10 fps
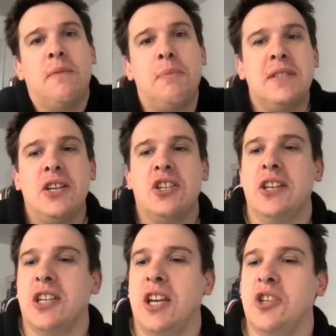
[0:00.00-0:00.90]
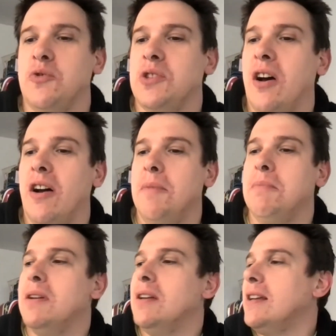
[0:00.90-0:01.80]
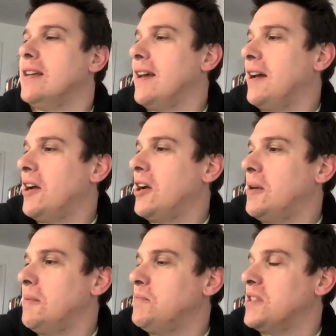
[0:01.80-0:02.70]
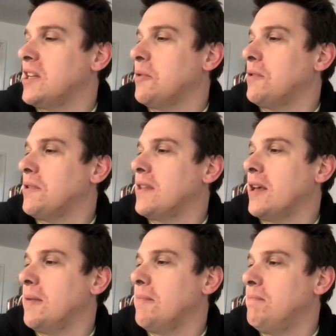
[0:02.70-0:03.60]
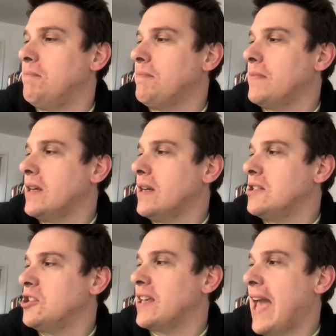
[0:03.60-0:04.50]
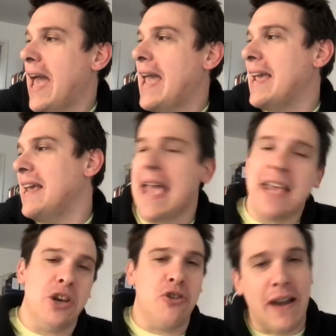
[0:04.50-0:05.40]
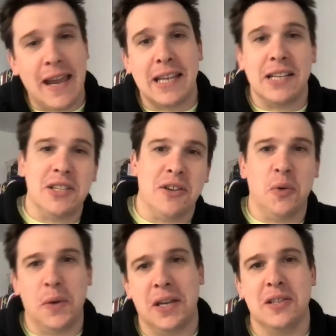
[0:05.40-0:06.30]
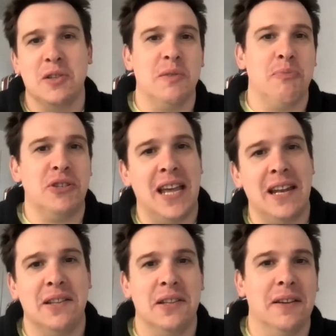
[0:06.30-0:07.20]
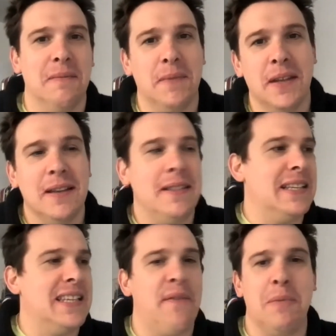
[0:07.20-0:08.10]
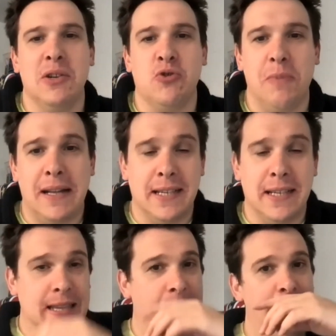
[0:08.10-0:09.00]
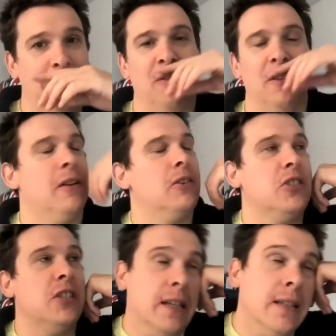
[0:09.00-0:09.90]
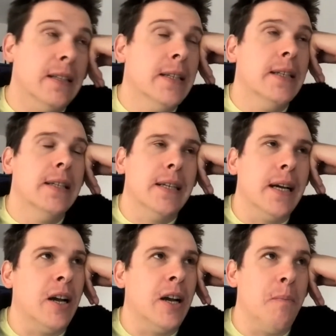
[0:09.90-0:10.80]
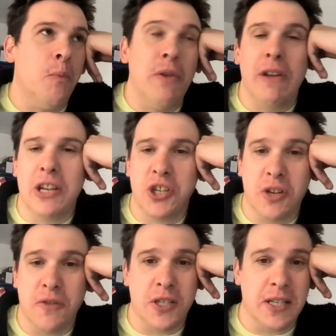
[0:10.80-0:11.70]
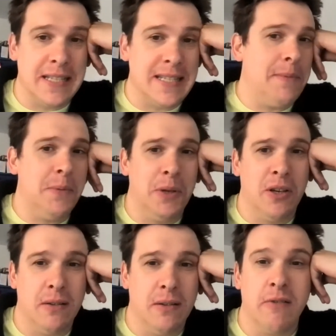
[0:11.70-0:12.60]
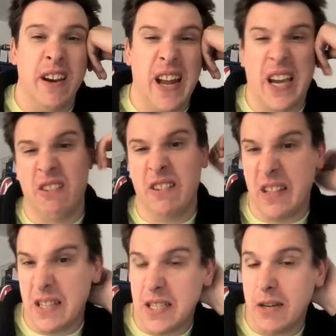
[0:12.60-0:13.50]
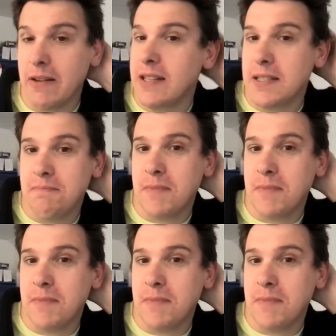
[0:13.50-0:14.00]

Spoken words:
potential educational time to deal with, to get a grade so that we can sort of pretend that things haven't been as traumatic as they have been over the last year. We really should have just accepted we couldn't grade accurately this year and